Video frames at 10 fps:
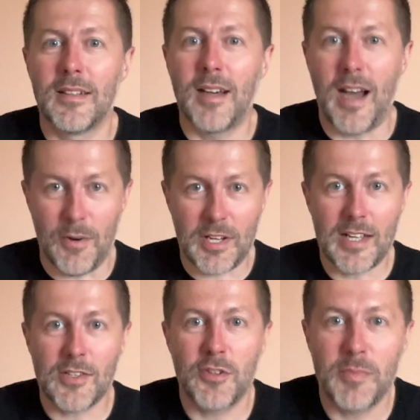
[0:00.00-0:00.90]
our
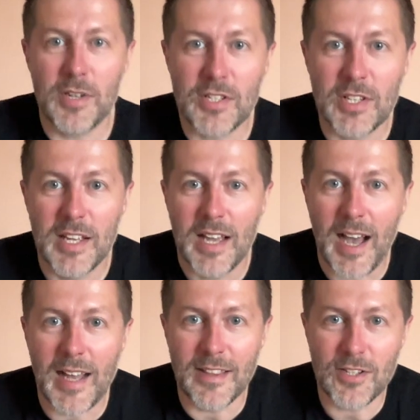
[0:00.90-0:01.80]
customers
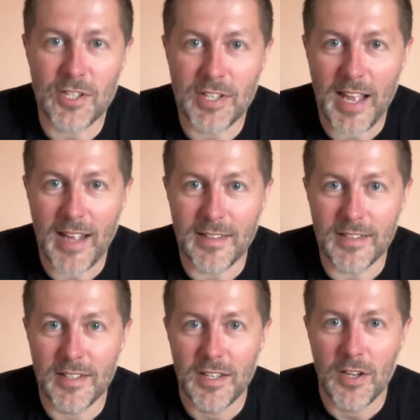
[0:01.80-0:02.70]
understand
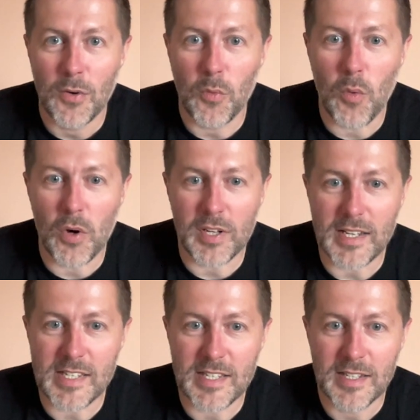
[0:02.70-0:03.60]
what
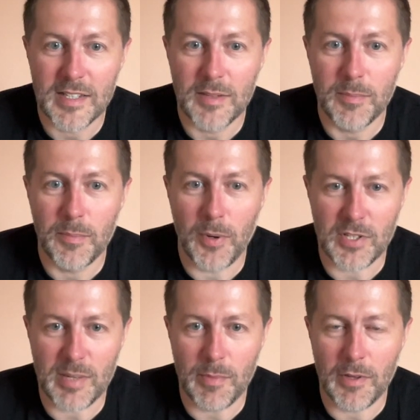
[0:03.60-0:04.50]
is
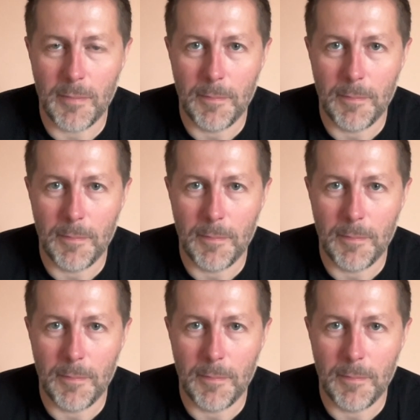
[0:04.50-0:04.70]
possible.